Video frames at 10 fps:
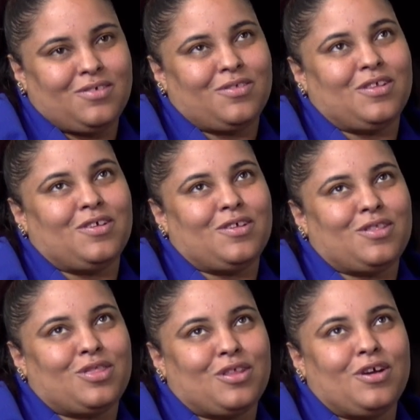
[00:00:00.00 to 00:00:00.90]
On the
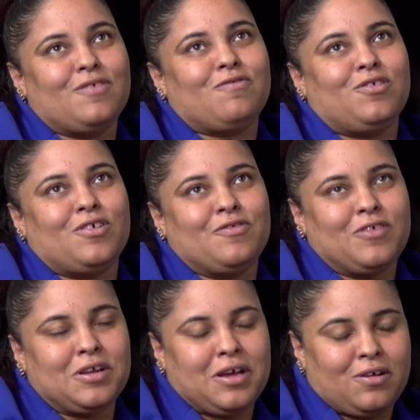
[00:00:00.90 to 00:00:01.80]
3rd floor
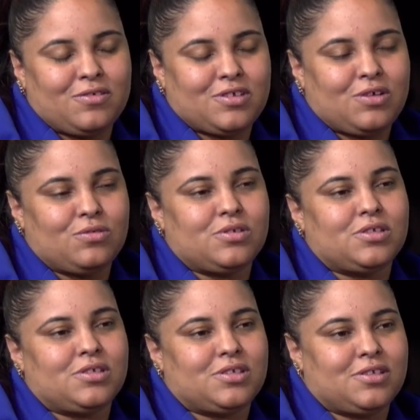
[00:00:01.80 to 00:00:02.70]
front house hosts